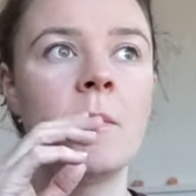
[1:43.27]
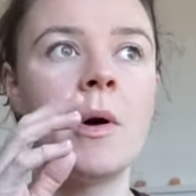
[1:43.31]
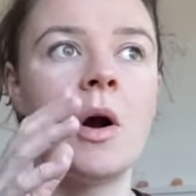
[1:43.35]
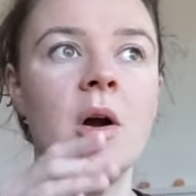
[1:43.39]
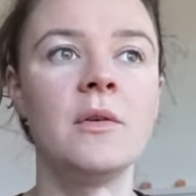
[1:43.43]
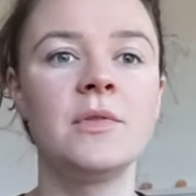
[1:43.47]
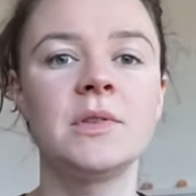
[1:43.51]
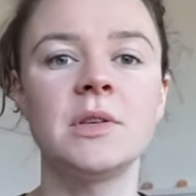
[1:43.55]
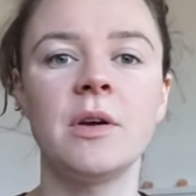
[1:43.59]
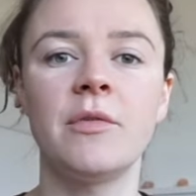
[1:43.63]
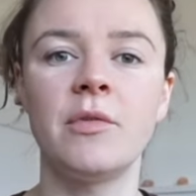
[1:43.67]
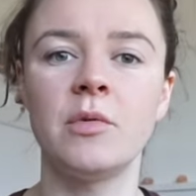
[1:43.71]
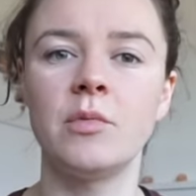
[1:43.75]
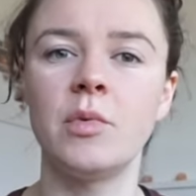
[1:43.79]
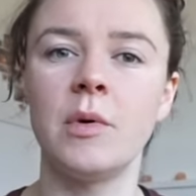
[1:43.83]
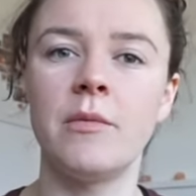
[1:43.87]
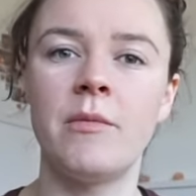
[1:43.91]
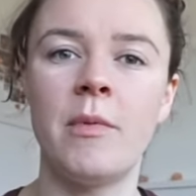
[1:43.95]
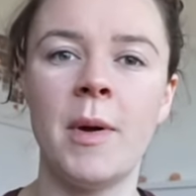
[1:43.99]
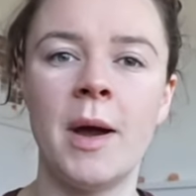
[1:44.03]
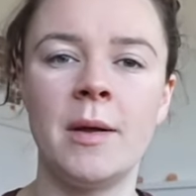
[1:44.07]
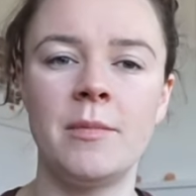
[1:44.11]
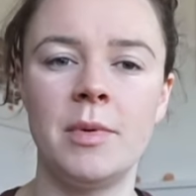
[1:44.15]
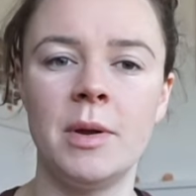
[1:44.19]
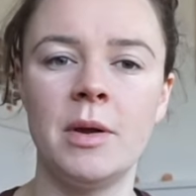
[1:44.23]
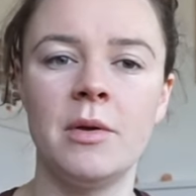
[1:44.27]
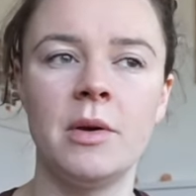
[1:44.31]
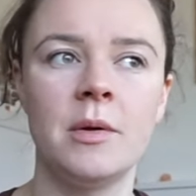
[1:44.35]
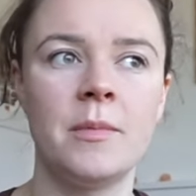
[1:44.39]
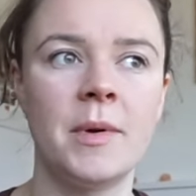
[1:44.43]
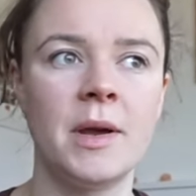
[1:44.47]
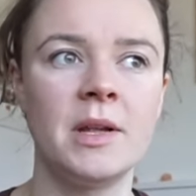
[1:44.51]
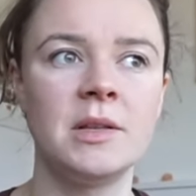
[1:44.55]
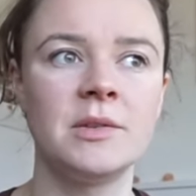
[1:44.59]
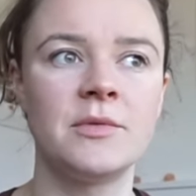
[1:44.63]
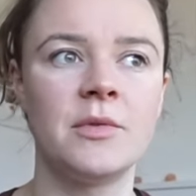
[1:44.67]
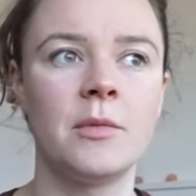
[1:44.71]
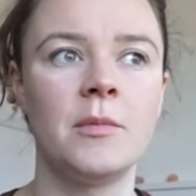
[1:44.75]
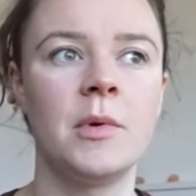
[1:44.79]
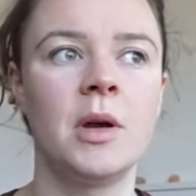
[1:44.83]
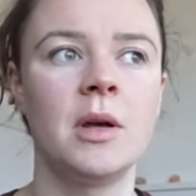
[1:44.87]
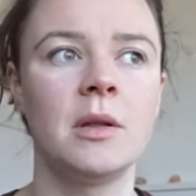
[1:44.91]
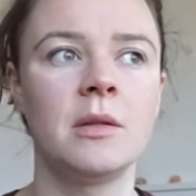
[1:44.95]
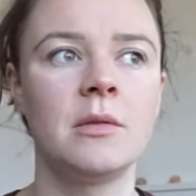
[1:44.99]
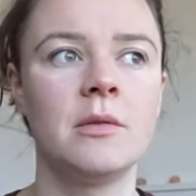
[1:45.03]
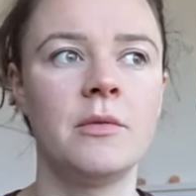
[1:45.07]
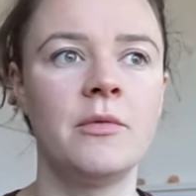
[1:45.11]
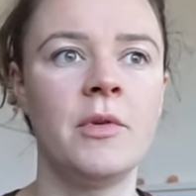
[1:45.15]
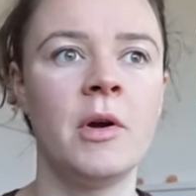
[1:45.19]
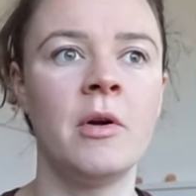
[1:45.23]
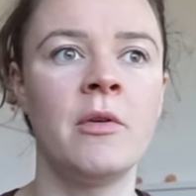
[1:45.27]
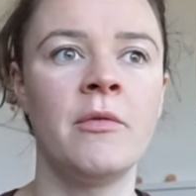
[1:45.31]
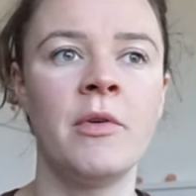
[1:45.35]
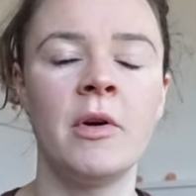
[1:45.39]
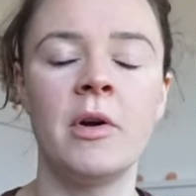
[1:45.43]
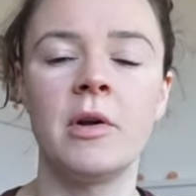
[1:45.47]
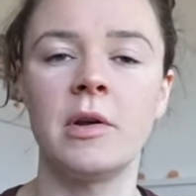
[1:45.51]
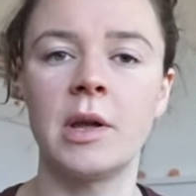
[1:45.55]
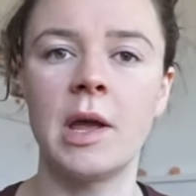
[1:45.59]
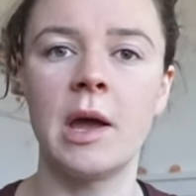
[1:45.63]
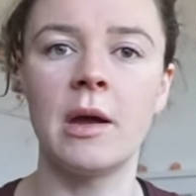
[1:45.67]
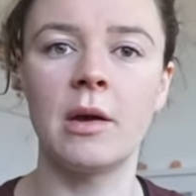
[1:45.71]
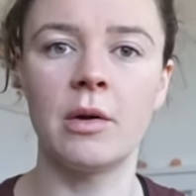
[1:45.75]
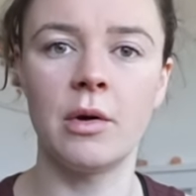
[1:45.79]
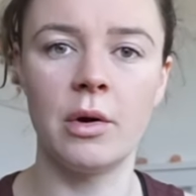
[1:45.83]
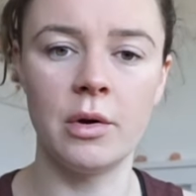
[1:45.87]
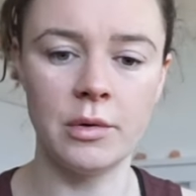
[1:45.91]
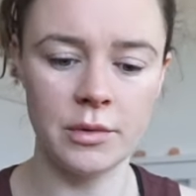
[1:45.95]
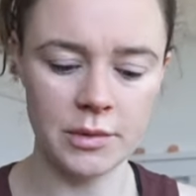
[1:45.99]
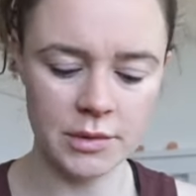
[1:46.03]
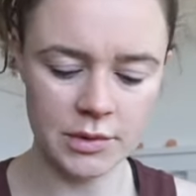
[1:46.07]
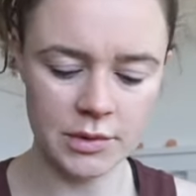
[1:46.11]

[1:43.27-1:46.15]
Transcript: But I've suffered with bad period pains from like the very, very get-go.